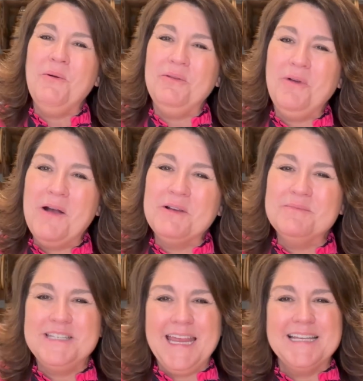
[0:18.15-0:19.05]
and
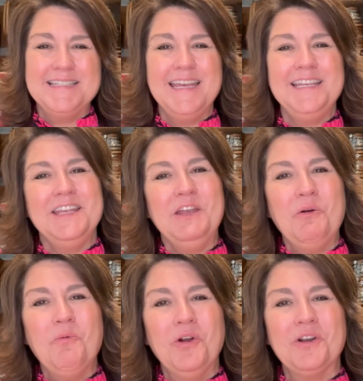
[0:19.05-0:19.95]
welcome to Antique
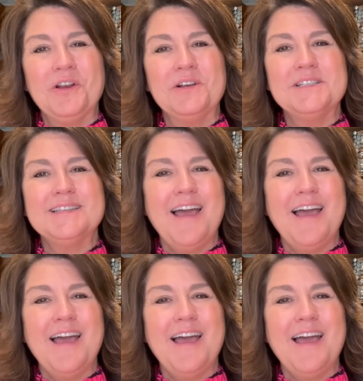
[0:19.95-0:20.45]
Needleworkers.